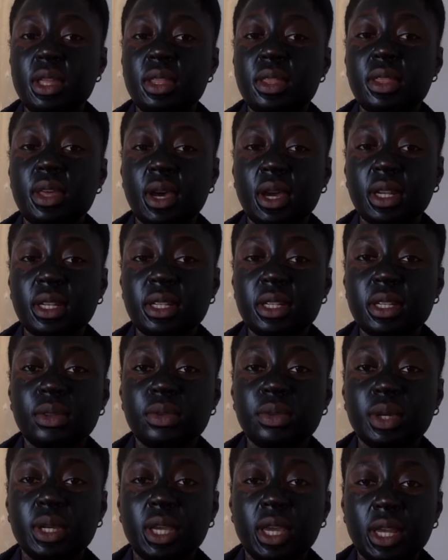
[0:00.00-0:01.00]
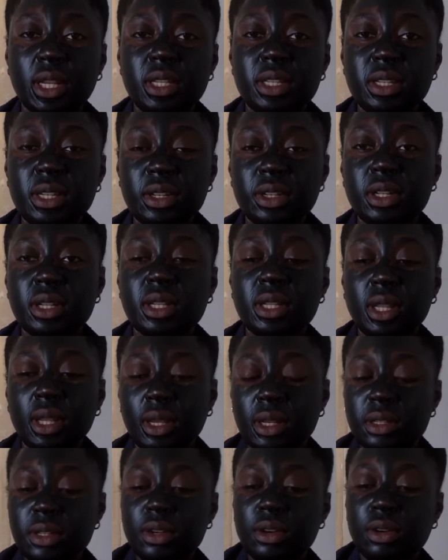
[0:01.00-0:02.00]
that we get certain
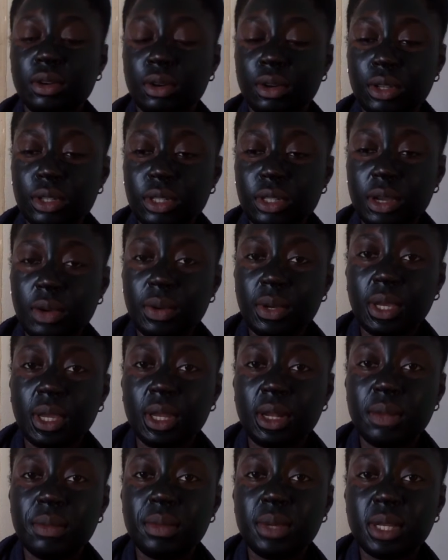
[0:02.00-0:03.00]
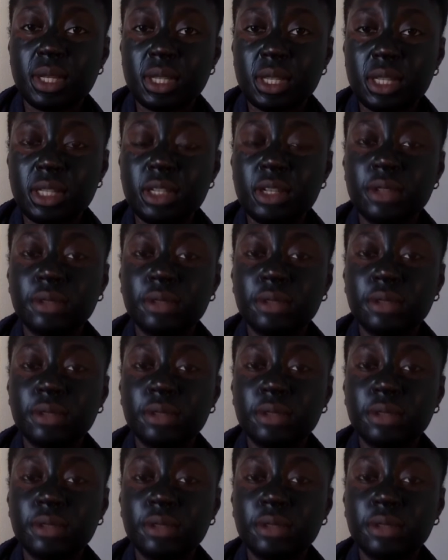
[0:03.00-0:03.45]
things across, that we get a message